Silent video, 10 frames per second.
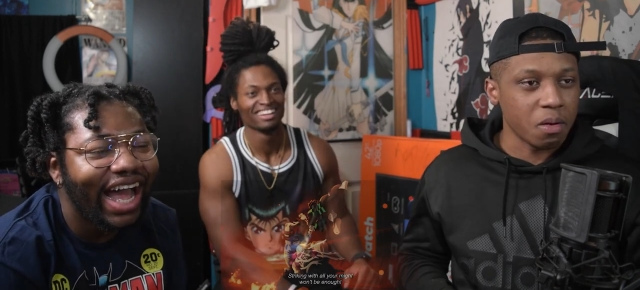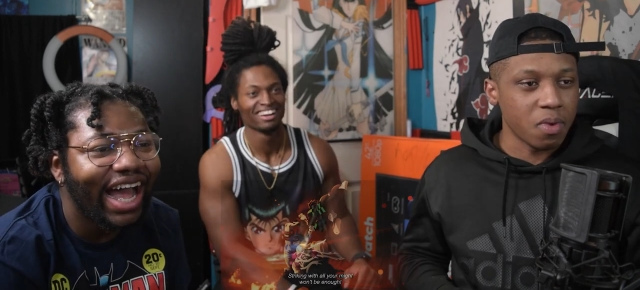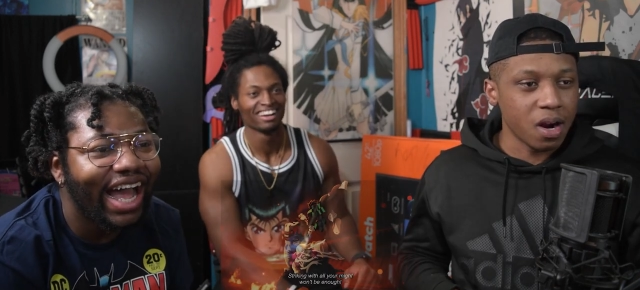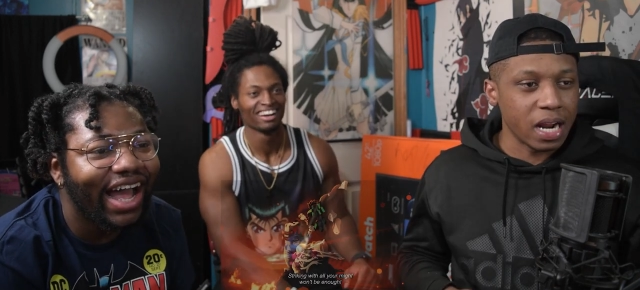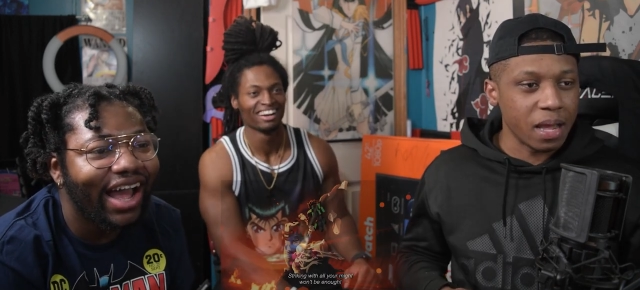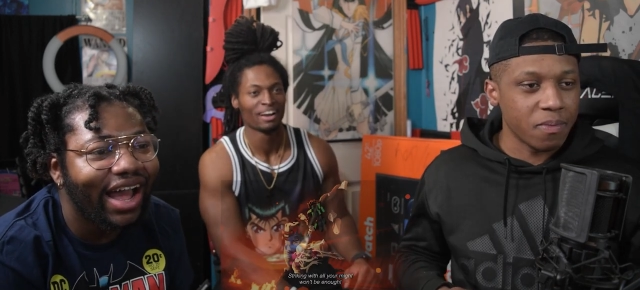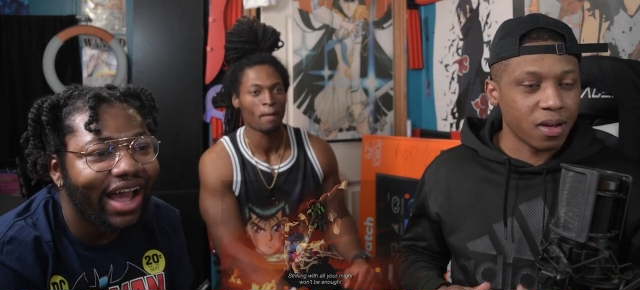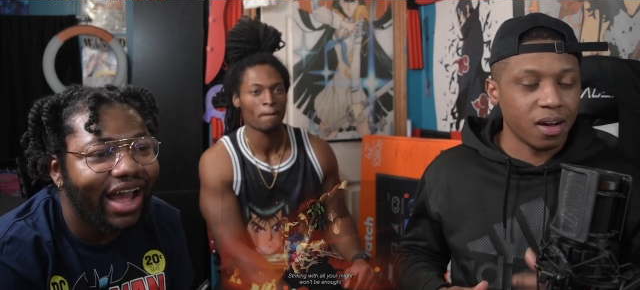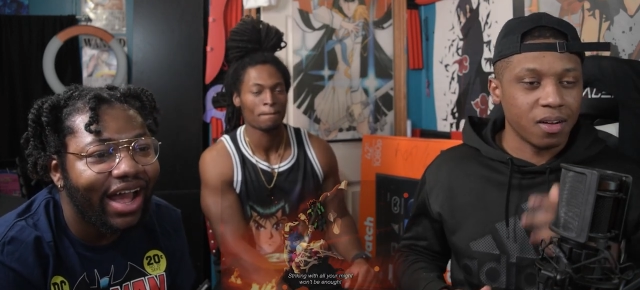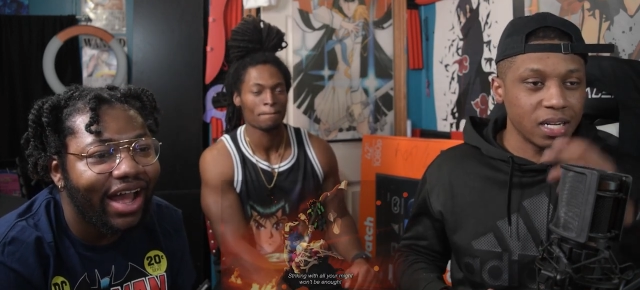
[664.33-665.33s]
Speaker 1: Bro,
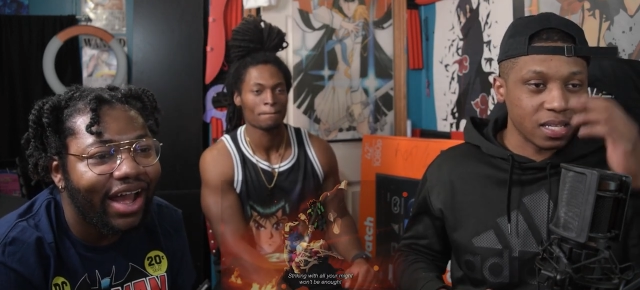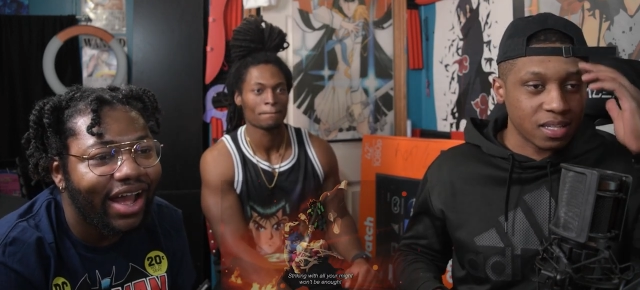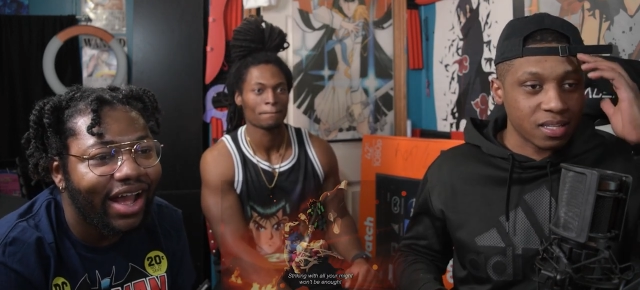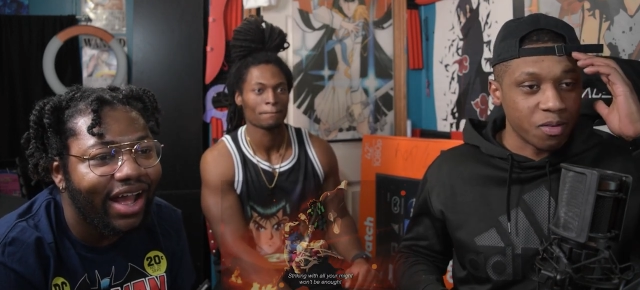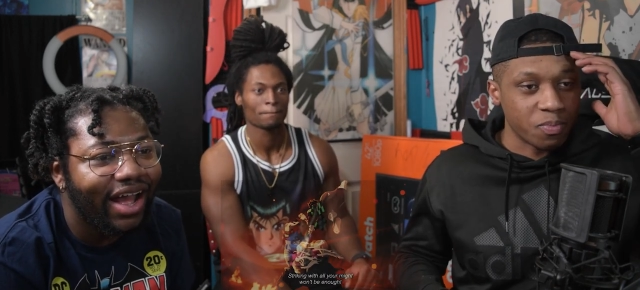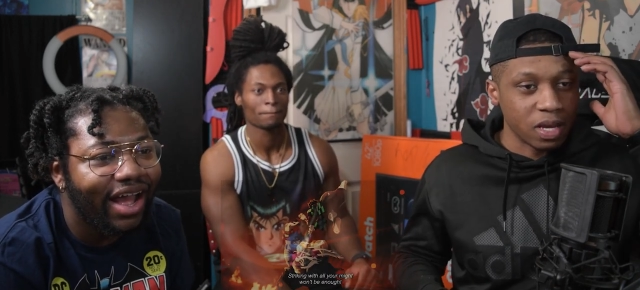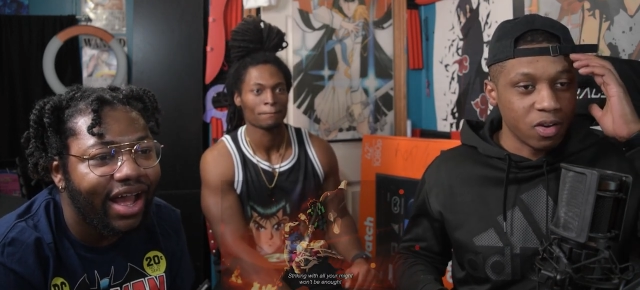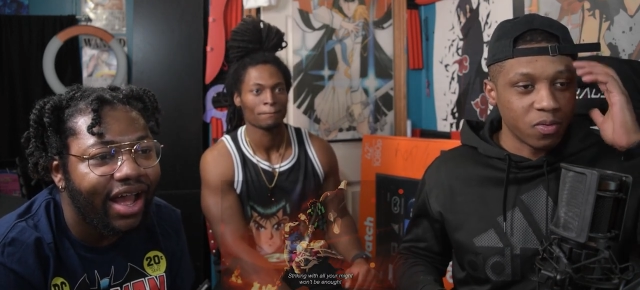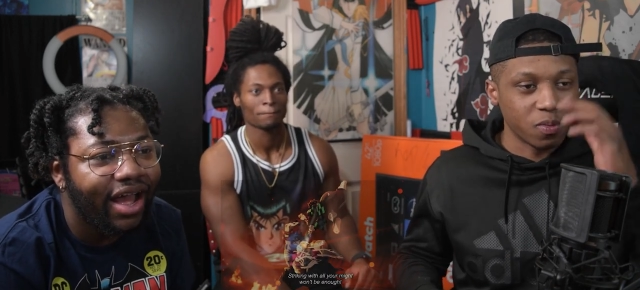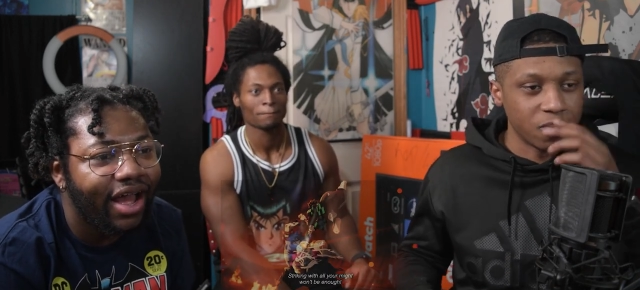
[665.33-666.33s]
this is so
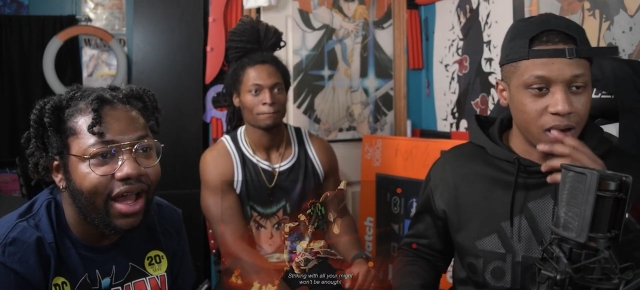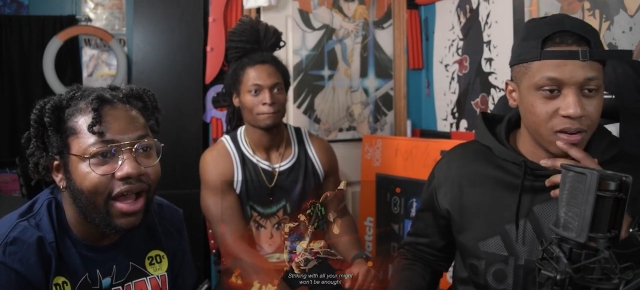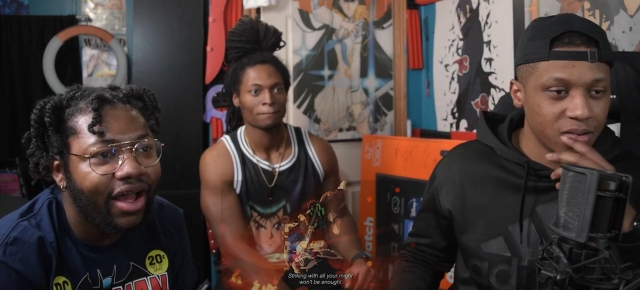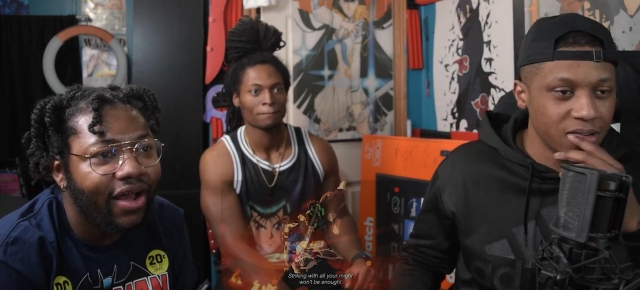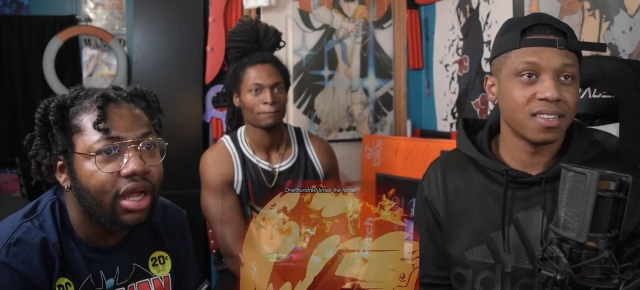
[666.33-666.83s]
beautiful, bro.